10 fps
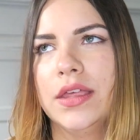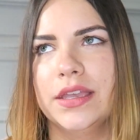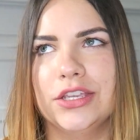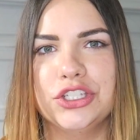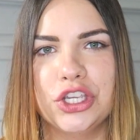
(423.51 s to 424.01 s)

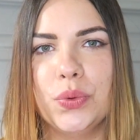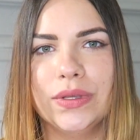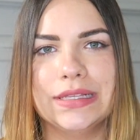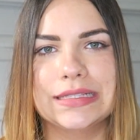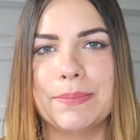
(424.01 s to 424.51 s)
Like, she
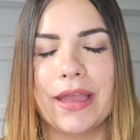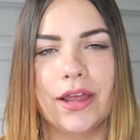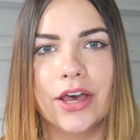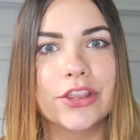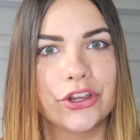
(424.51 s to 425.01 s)
was my
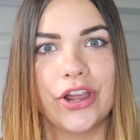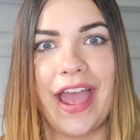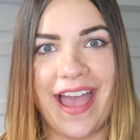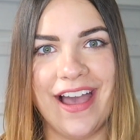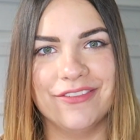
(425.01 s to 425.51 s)
other
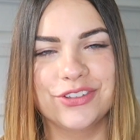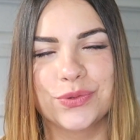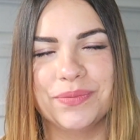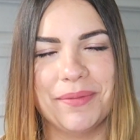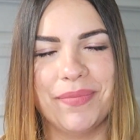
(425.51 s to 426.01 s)
half. She
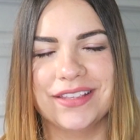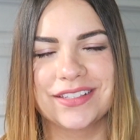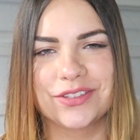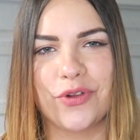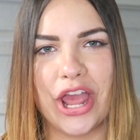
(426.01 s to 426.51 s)
was my
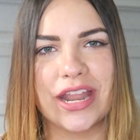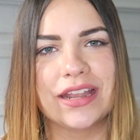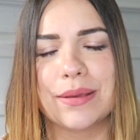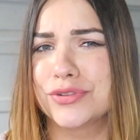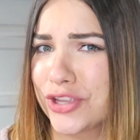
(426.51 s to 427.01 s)
bestest friend.
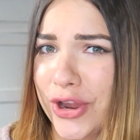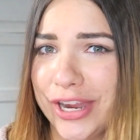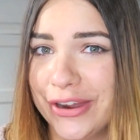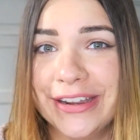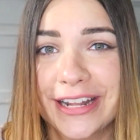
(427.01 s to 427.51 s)
And I'm
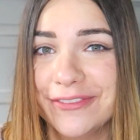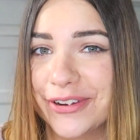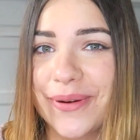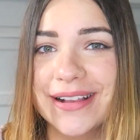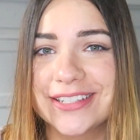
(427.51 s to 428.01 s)
sorry, Karina, if
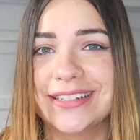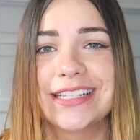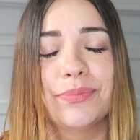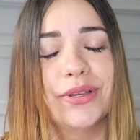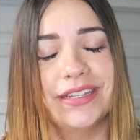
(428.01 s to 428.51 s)
you're watching
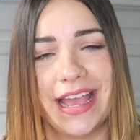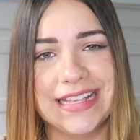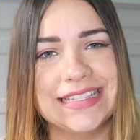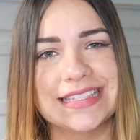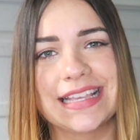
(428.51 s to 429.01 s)
this, but
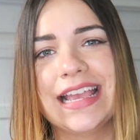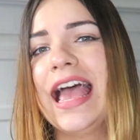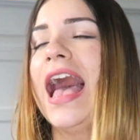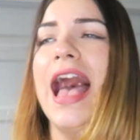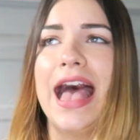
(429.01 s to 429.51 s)
yes,
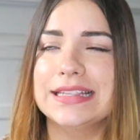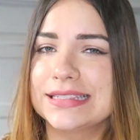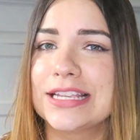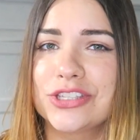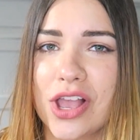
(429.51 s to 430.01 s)
I
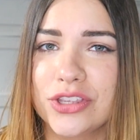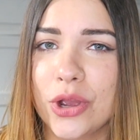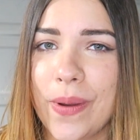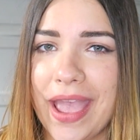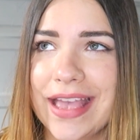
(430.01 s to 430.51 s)
snitched on
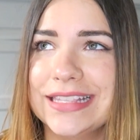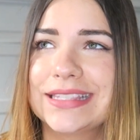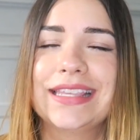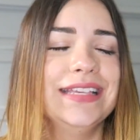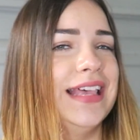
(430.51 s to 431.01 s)
your
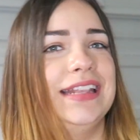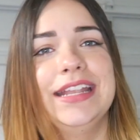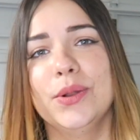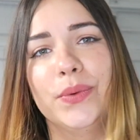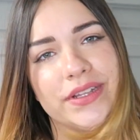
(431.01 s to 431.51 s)
ass because I
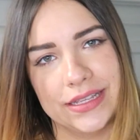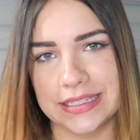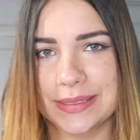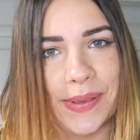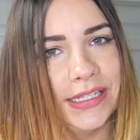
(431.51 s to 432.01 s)
didn't want to get
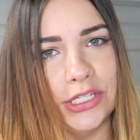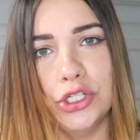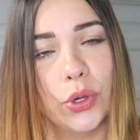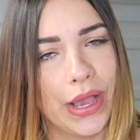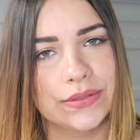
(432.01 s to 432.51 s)
suspended. You
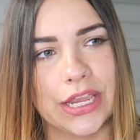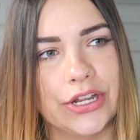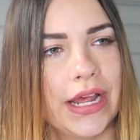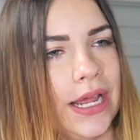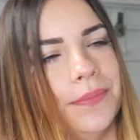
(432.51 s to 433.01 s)
know how
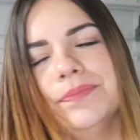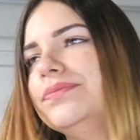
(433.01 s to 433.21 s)
scared I am.